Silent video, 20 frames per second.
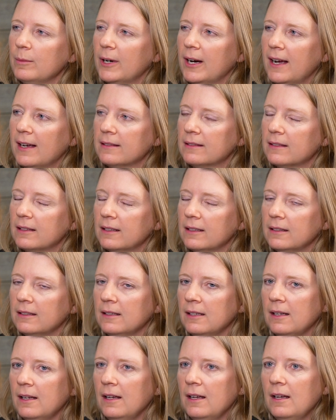
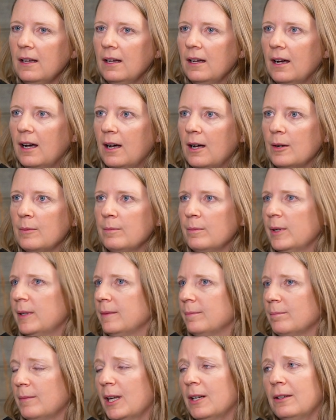Nebraska, um,
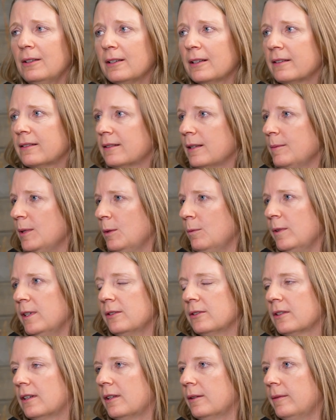but meadowlarks, I mean,
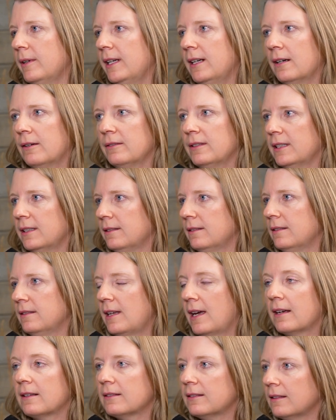winter all the way down to
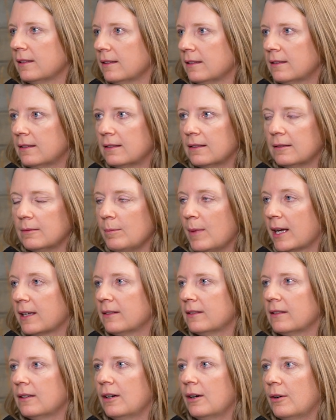Texas and
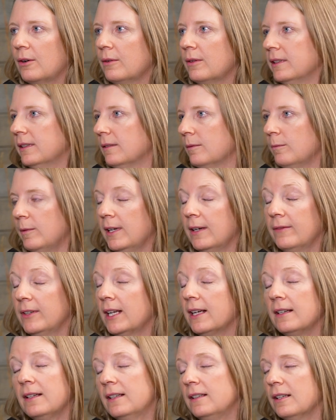Mexico, and we
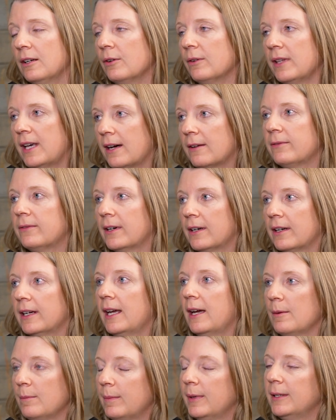haven't had any go that far
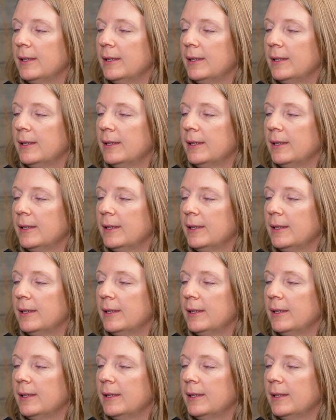yet,